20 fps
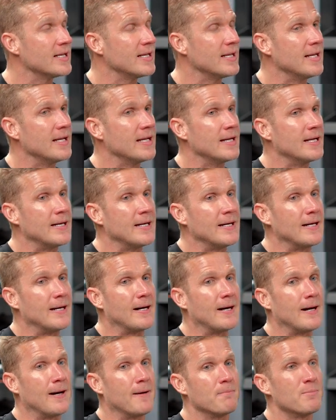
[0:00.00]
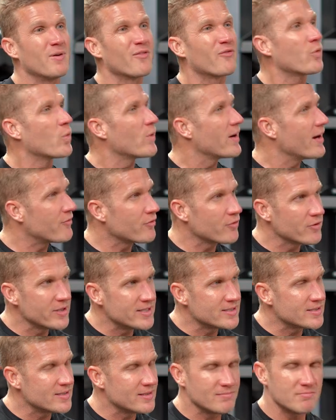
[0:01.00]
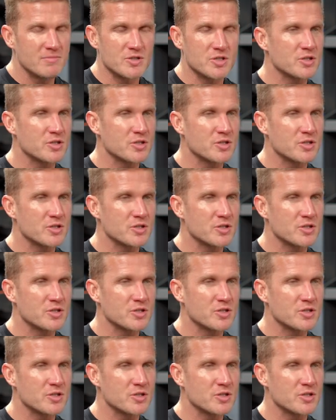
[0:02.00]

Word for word: Mm-hmm. Um, but for whatever reason,